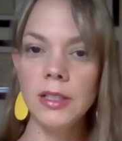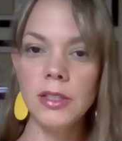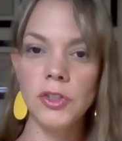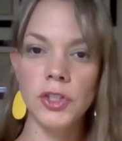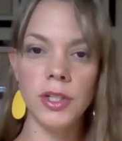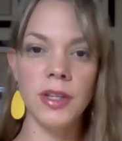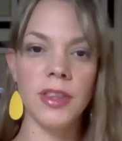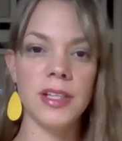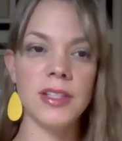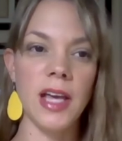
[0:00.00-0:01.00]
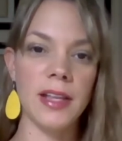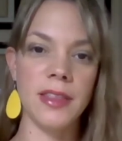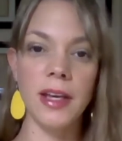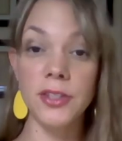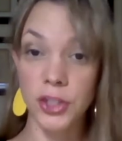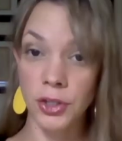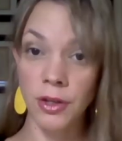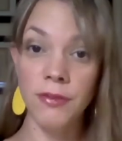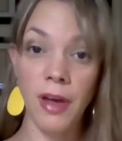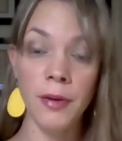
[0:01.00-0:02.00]
certain things that the external
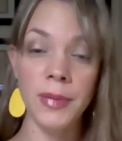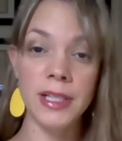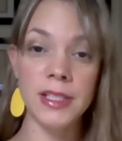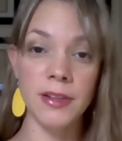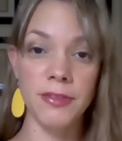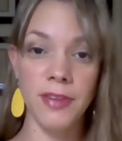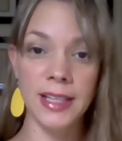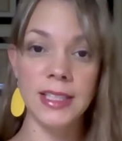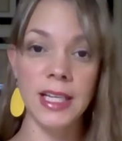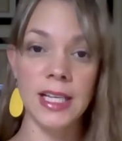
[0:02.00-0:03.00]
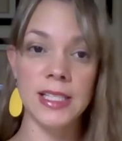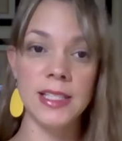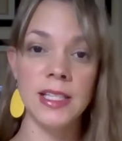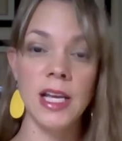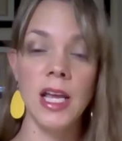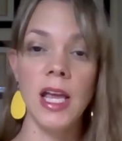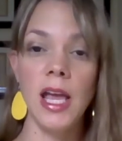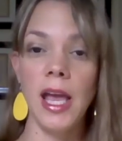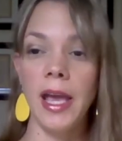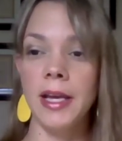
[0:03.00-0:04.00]
environment is affecting us,
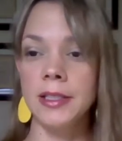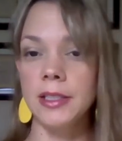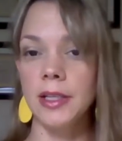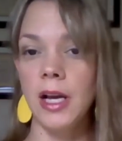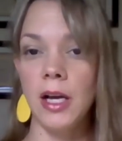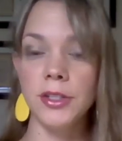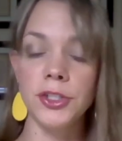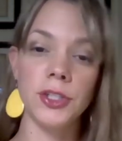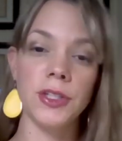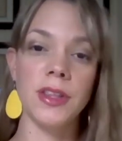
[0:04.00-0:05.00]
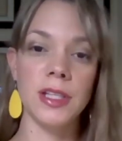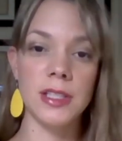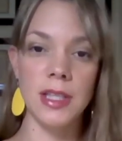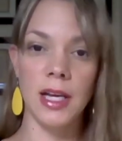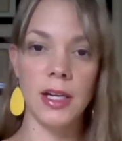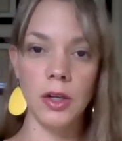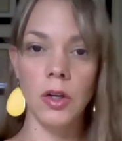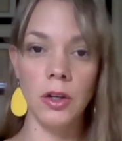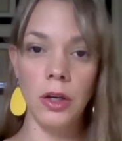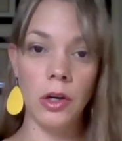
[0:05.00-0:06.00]
and certain things that are
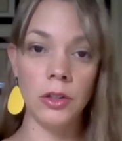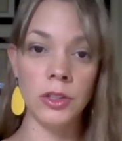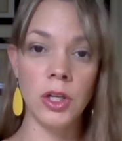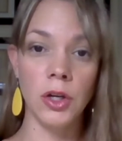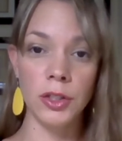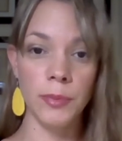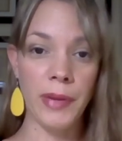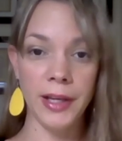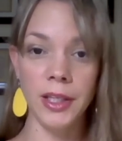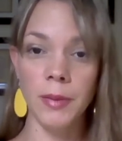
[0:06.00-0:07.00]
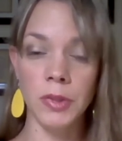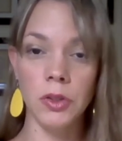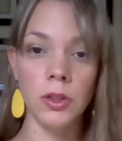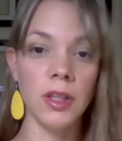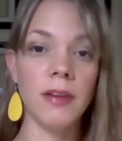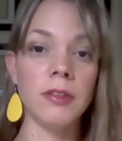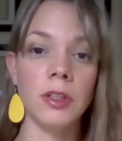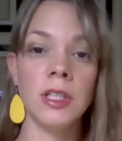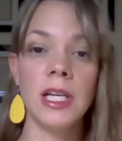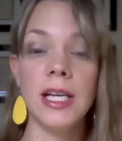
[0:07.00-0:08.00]
going on a biochemical
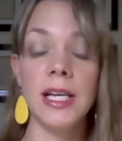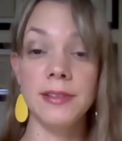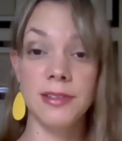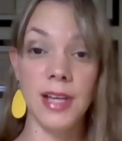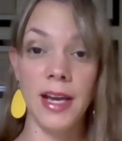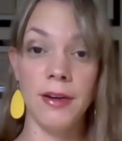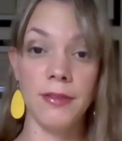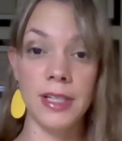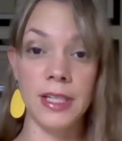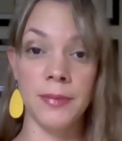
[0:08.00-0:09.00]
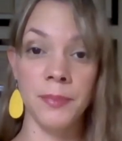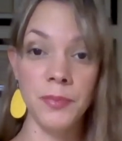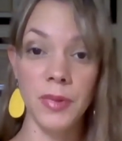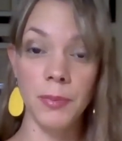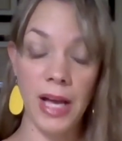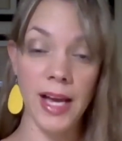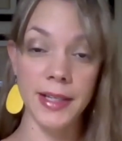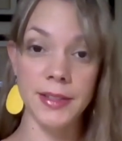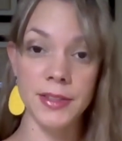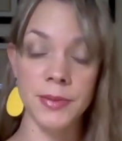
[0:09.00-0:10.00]
level inside of our
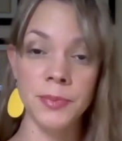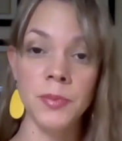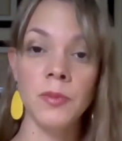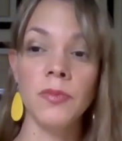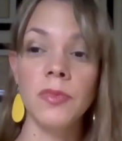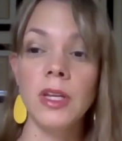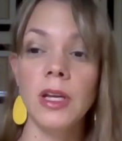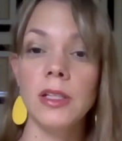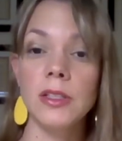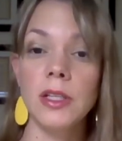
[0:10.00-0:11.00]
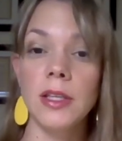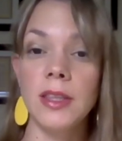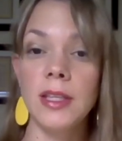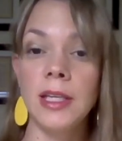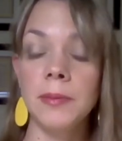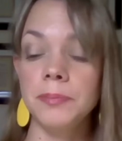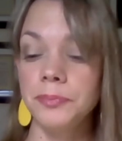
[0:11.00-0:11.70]
bodies. The